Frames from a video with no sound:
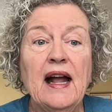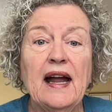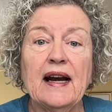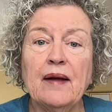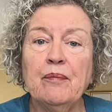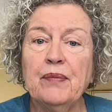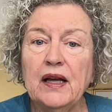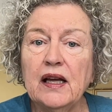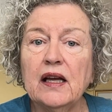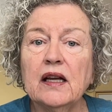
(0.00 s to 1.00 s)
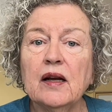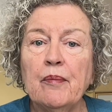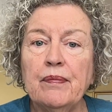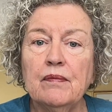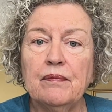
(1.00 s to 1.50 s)
and a big
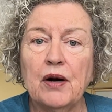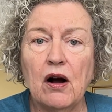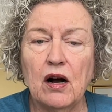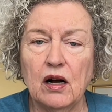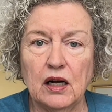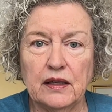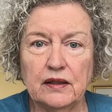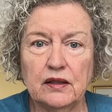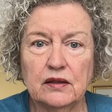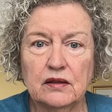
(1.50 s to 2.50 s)
pond,